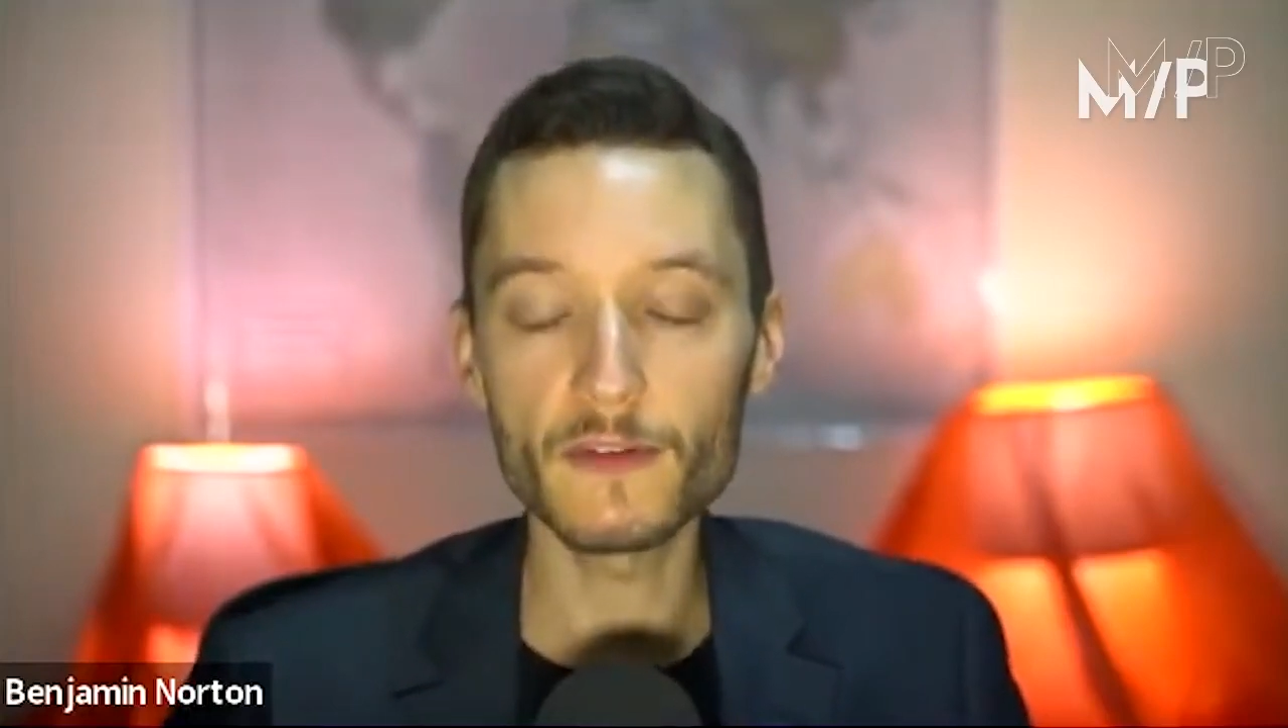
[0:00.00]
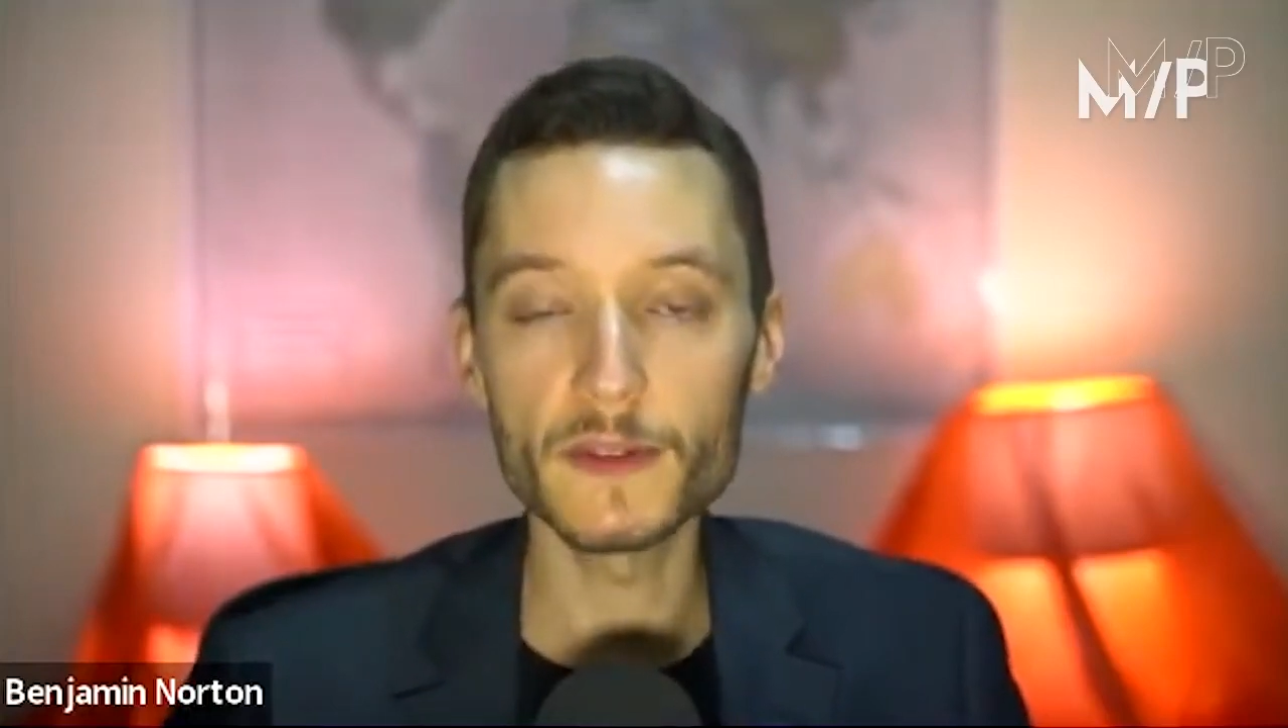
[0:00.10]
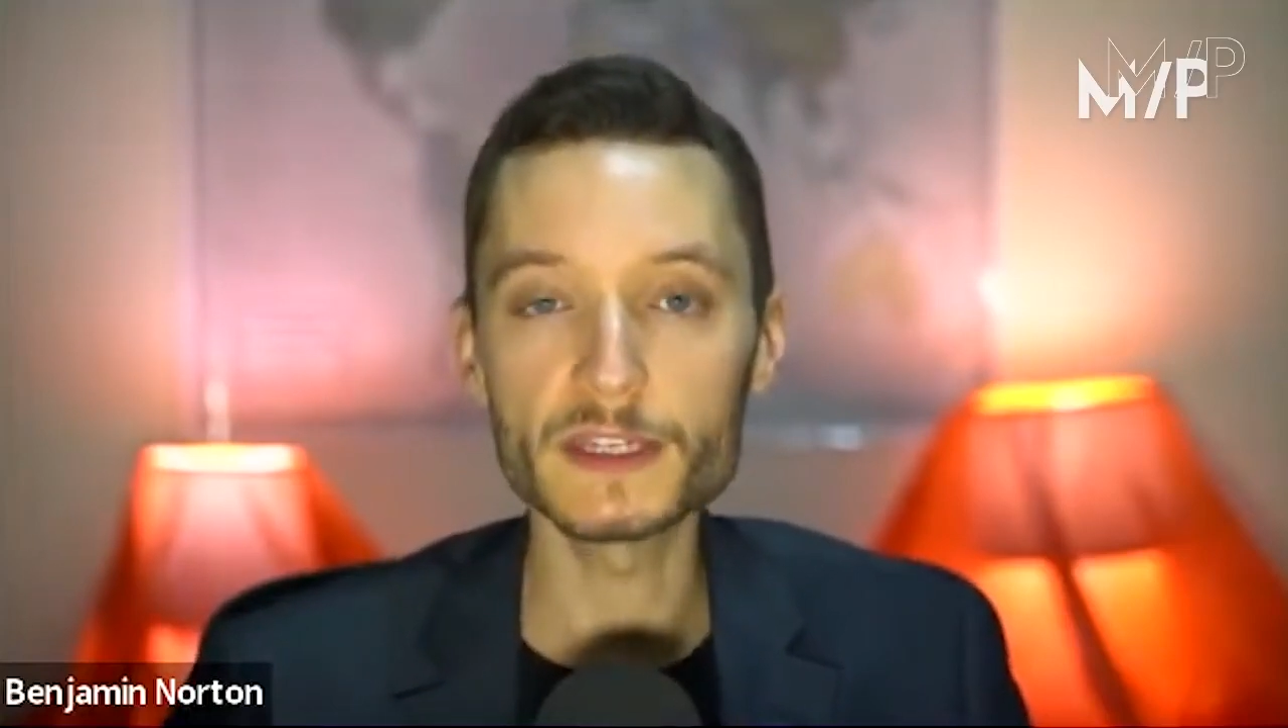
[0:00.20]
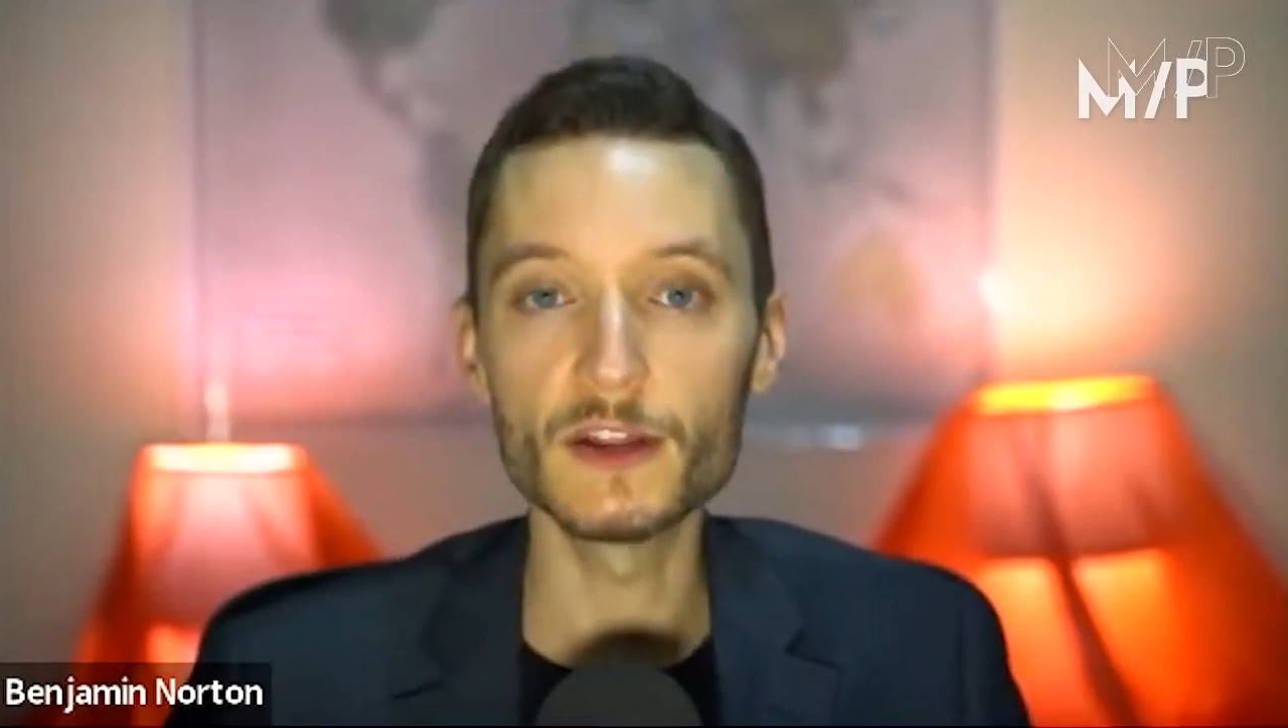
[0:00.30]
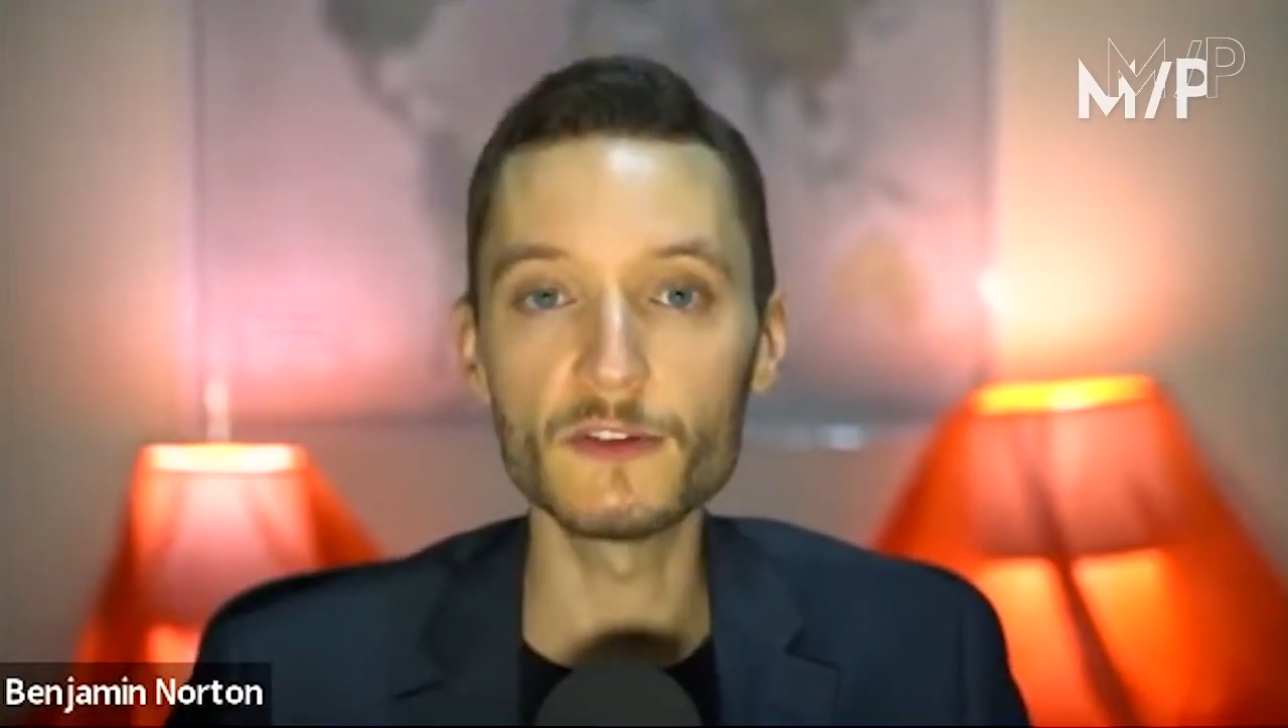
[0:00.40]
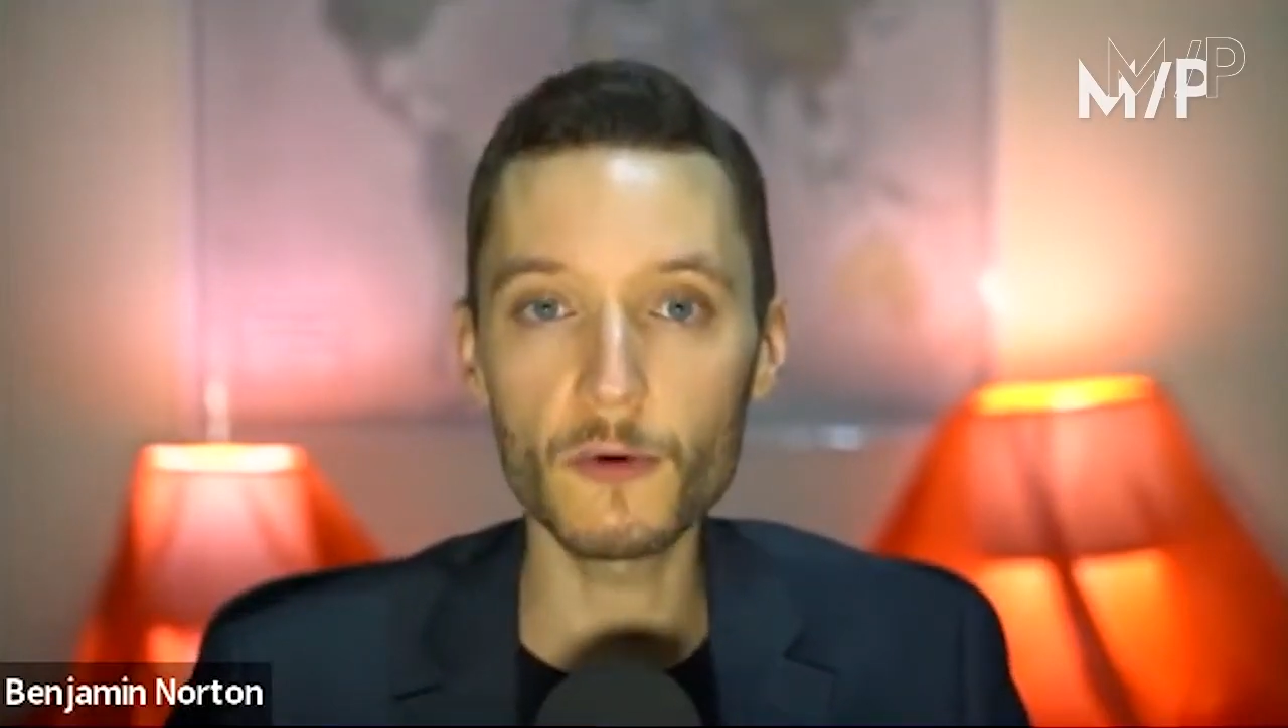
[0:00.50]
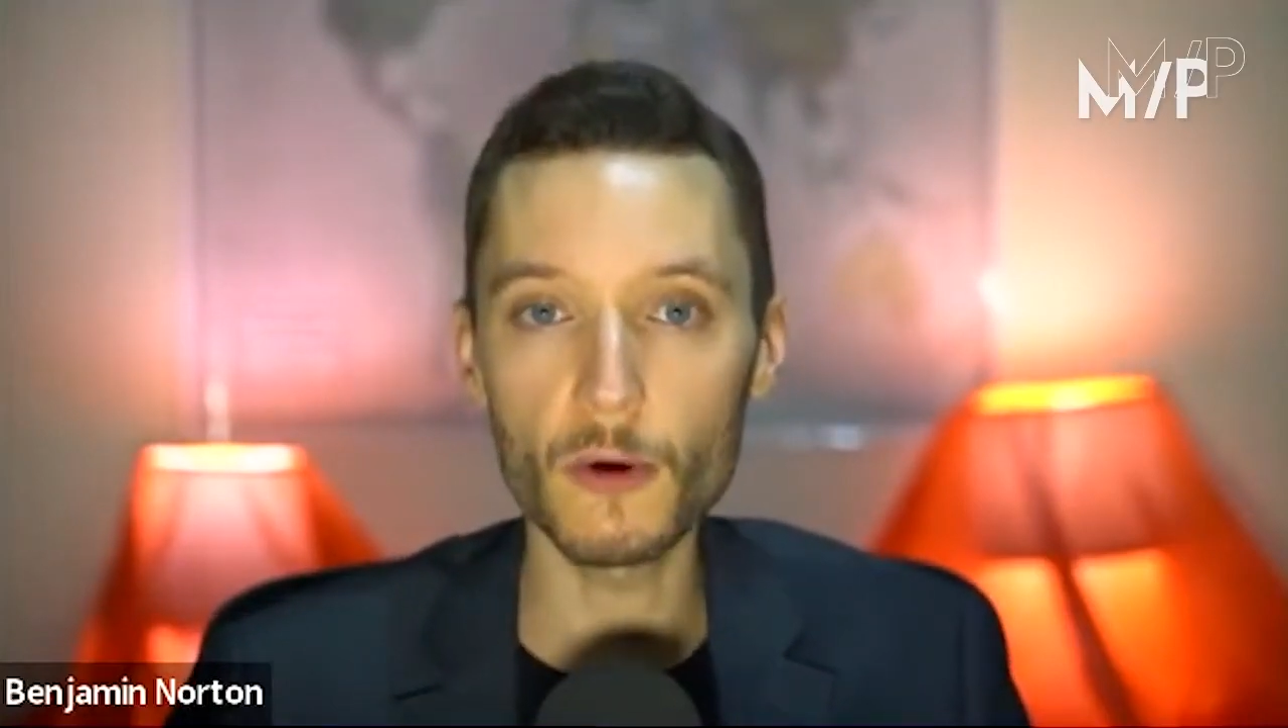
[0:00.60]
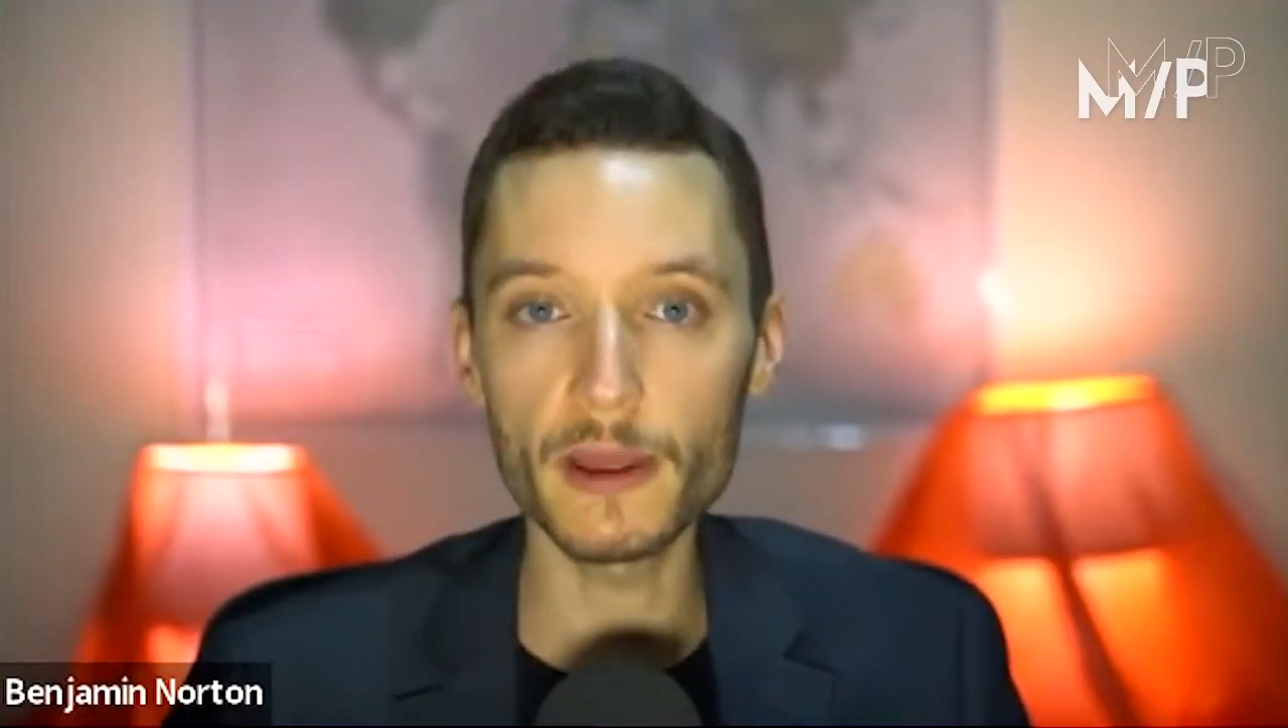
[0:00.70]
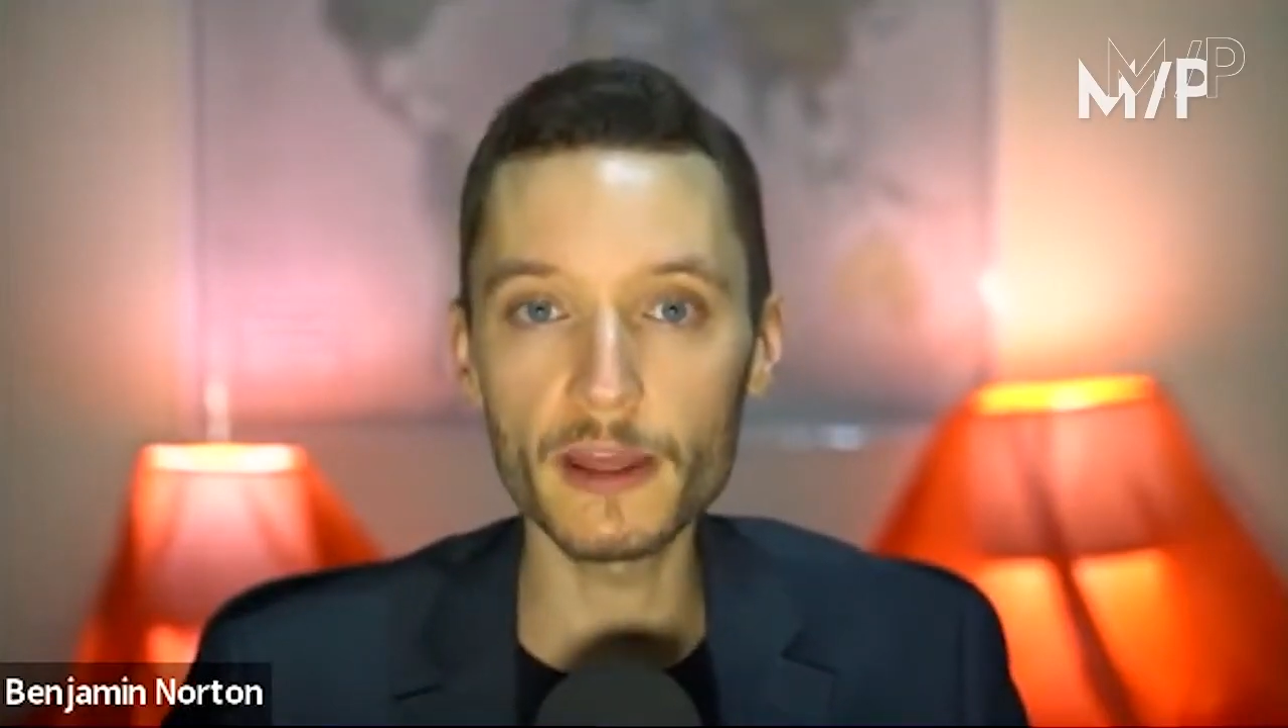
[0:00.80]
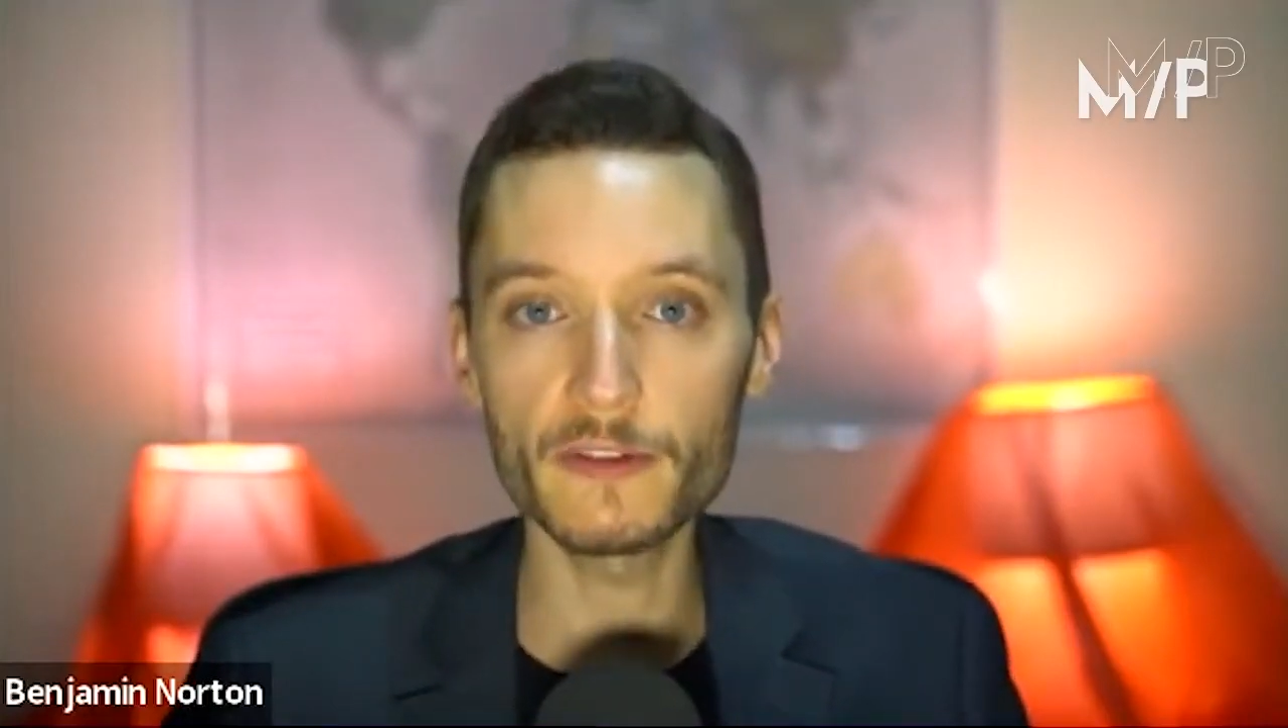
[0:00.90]
for this
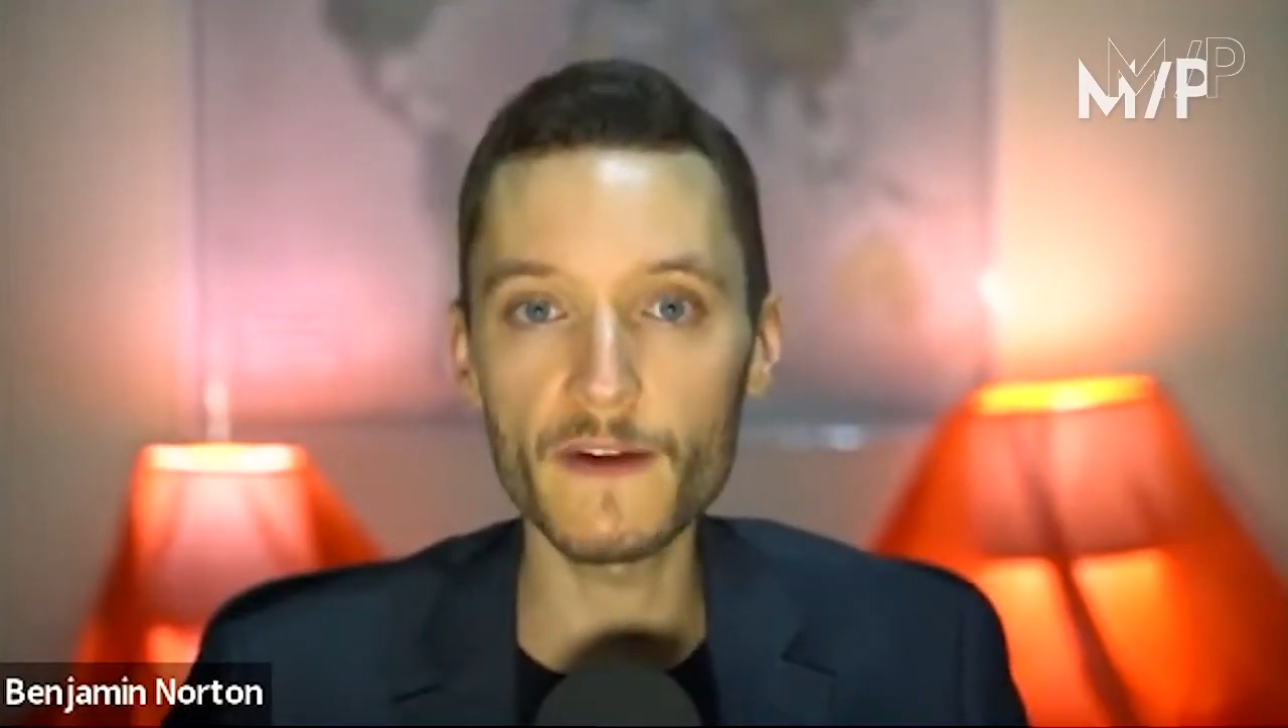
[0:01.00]
notorious